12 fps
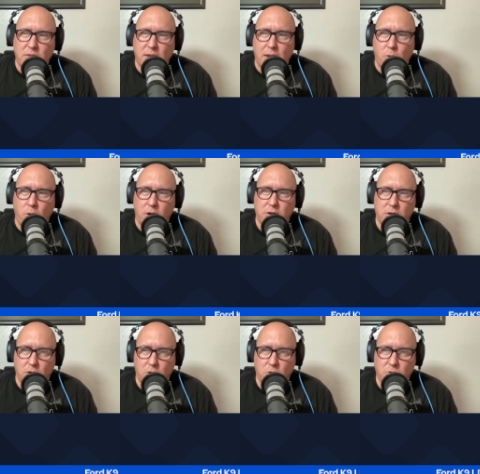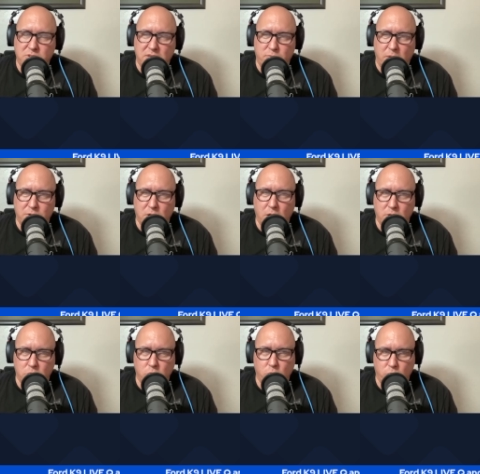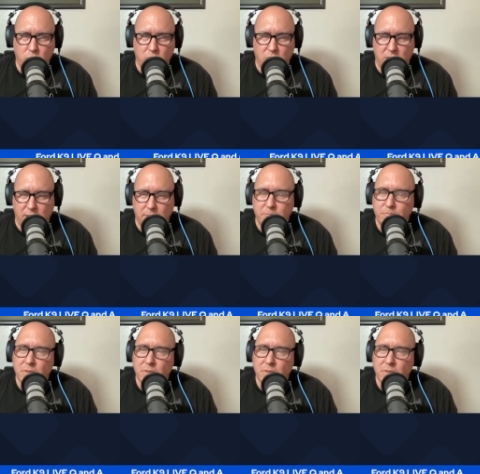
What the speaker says: then I wanted to go see if my dog knew real cocaine.